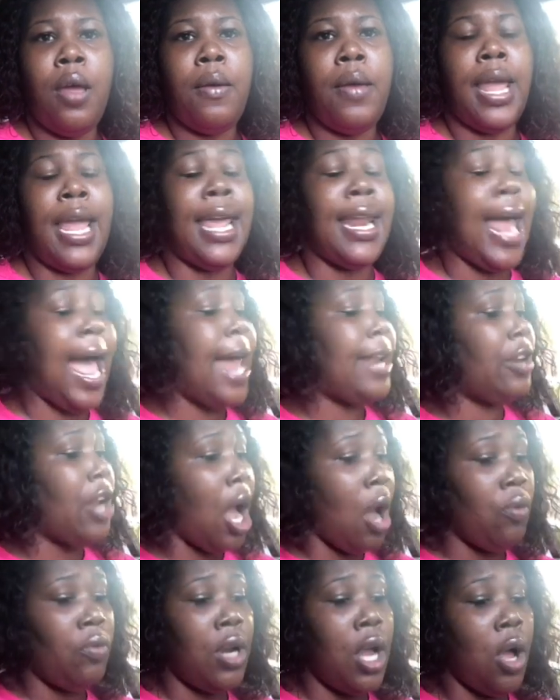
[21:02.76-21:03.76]
and I
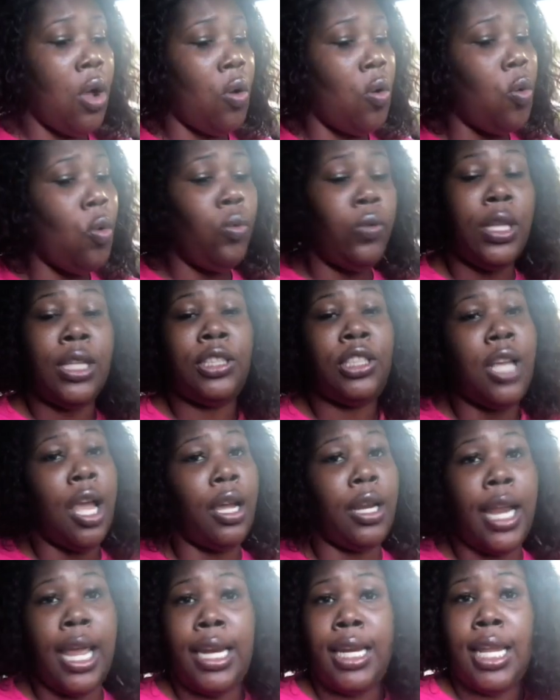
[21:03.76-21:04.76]
don't know who this
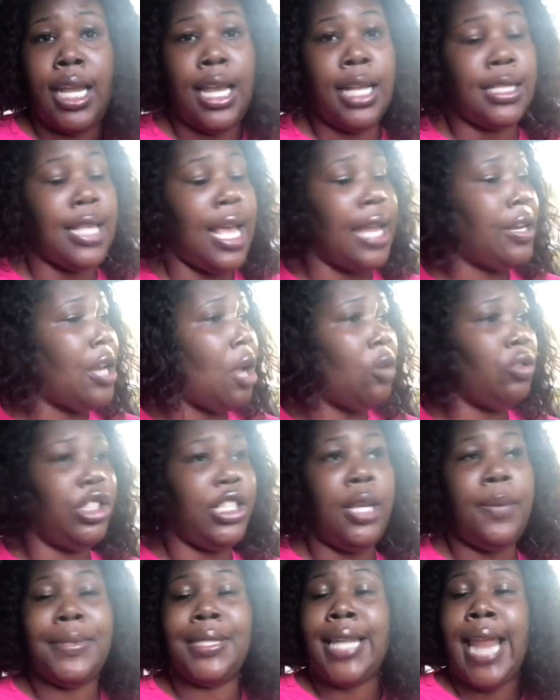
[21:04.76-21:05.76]
young lady is.
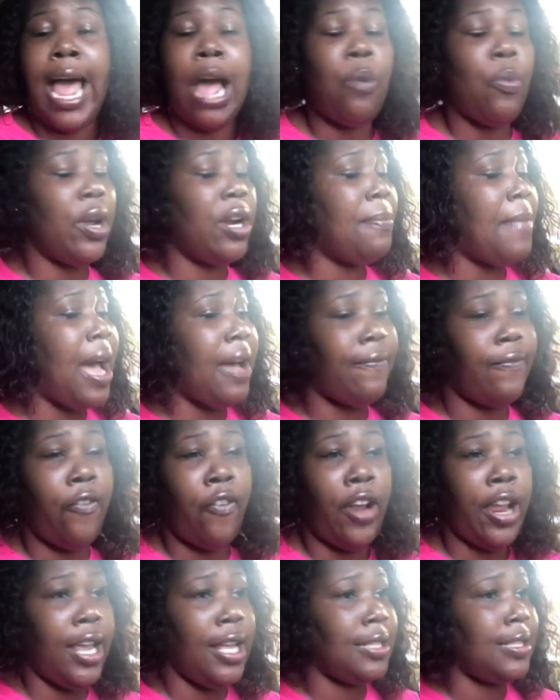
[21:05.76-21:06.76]
She was not one of my
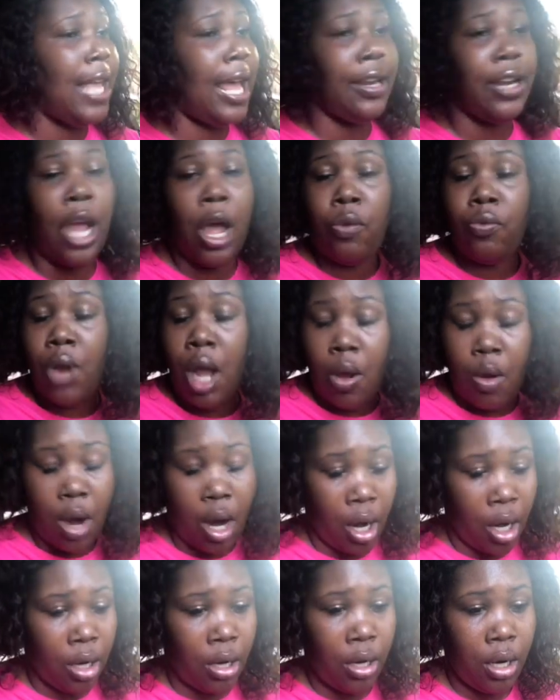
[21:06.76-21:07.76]
friends. I don't know
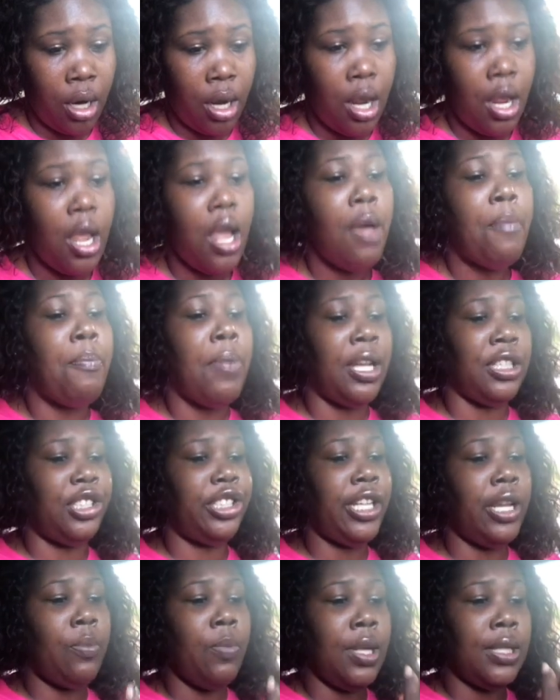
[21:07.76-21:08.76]
her. But
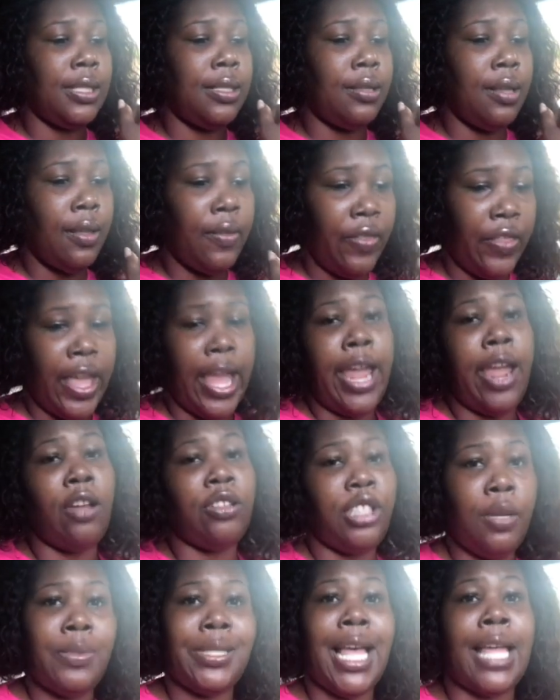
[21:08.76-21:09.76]
she was there.
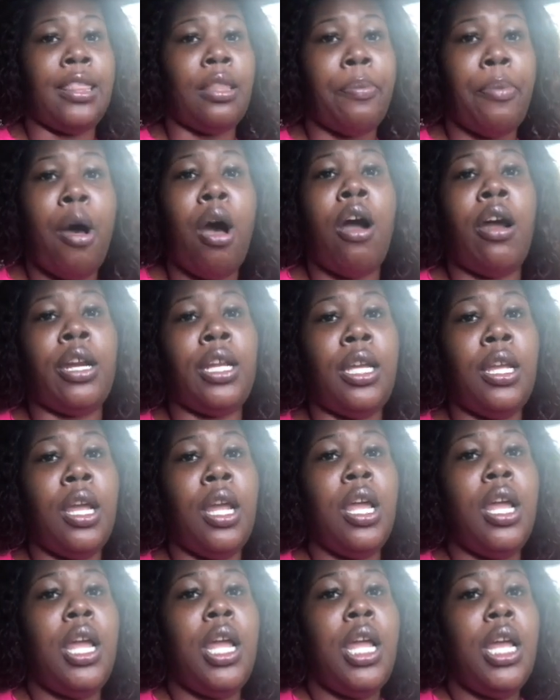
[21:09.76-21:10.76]
She was at the party.
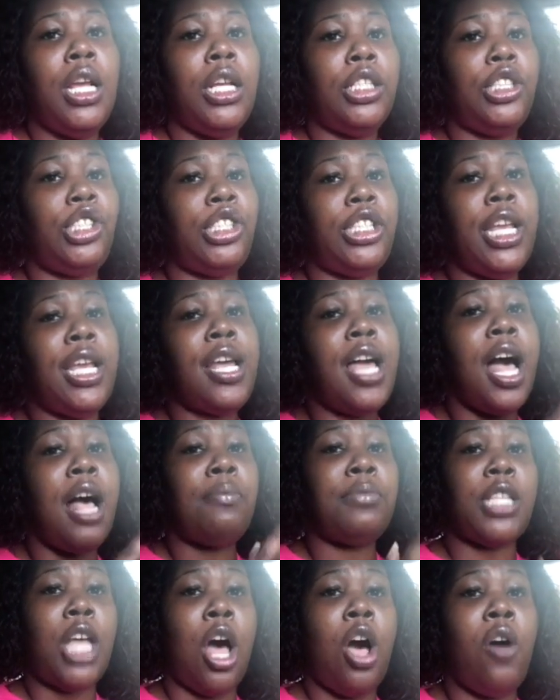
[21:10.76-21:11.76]
She
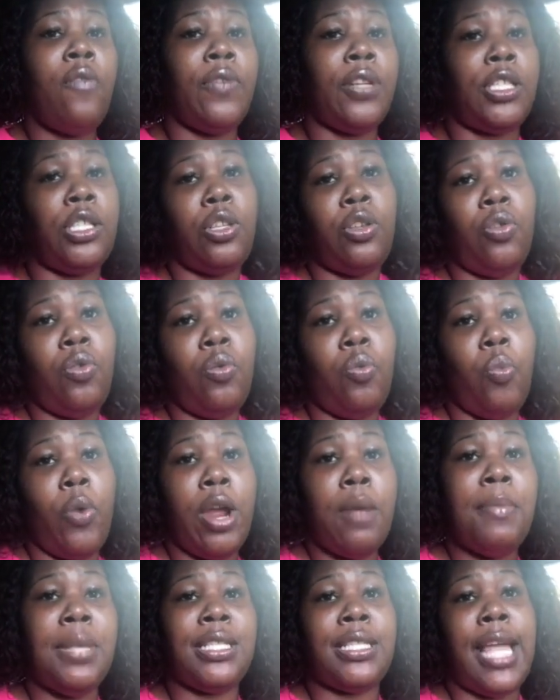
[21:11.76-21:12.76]
comes over to
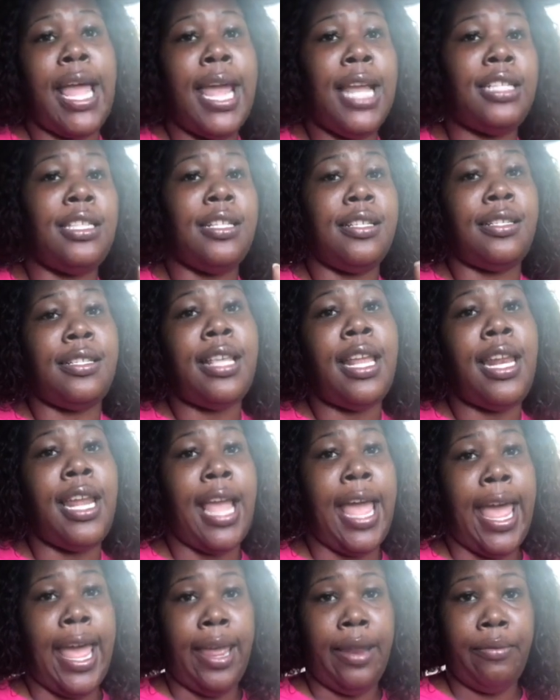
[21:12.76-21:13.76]
where Mr. H is sitting
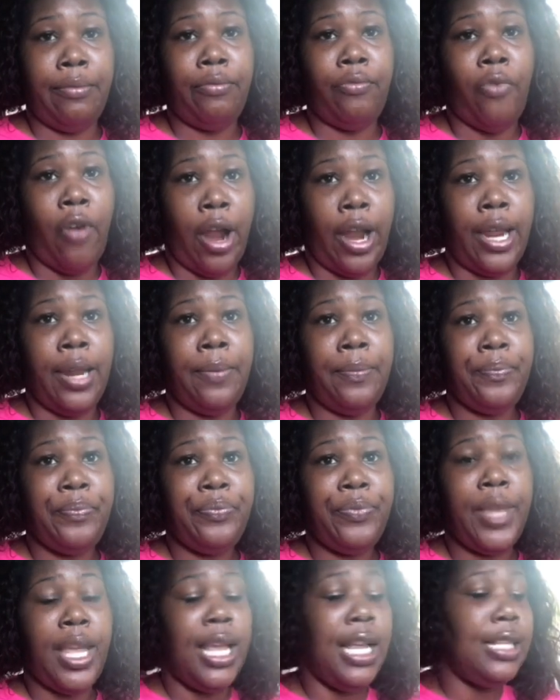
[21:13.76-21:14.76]
at, right?
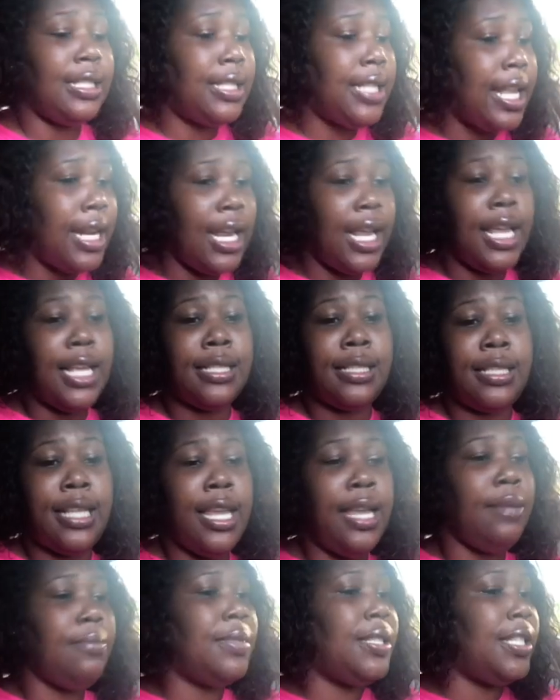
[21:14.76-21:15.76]
He's sitting in his
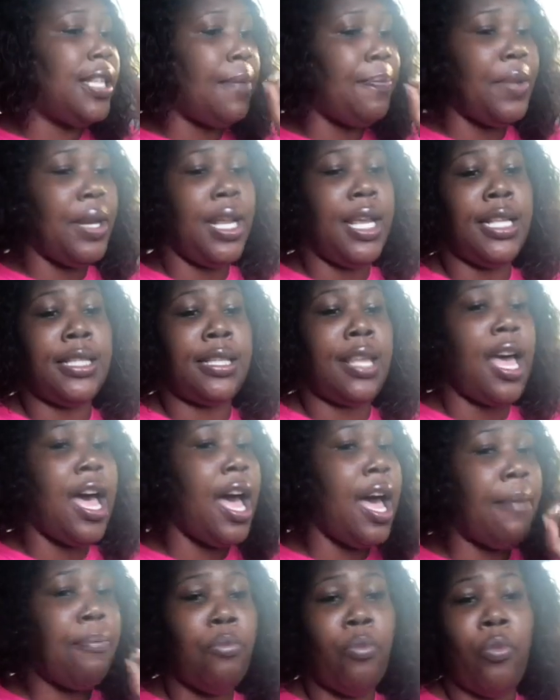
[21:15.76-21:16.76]
seat, sipping his
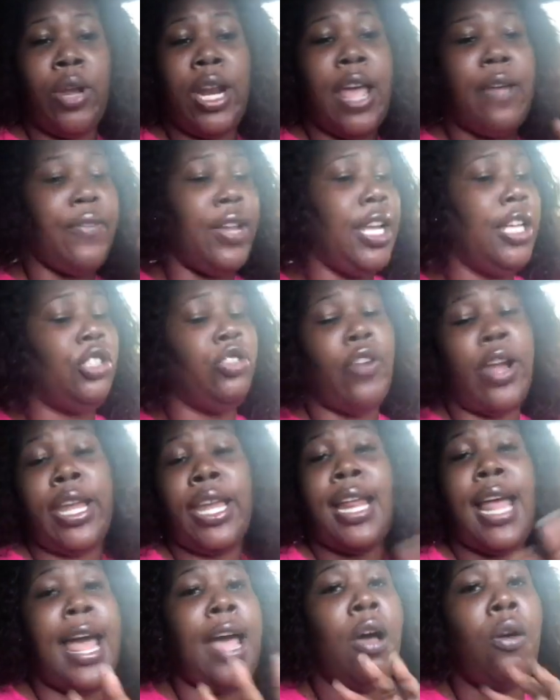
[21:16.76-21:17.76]
cup, whatever he
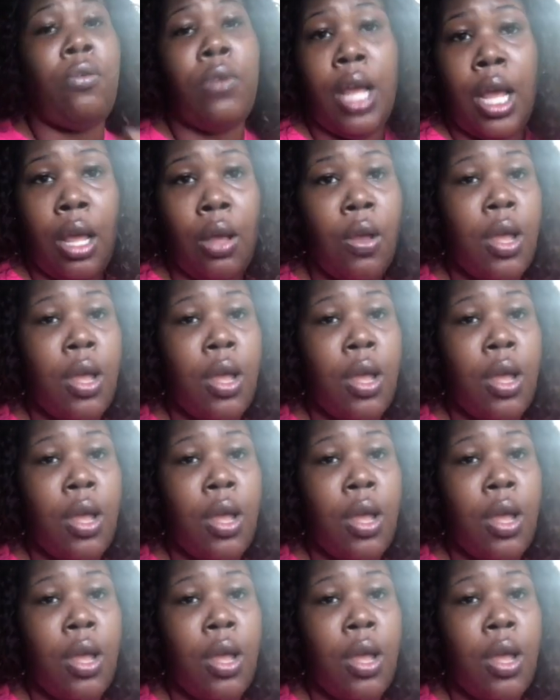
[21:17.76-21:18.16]
drinking, I don't know.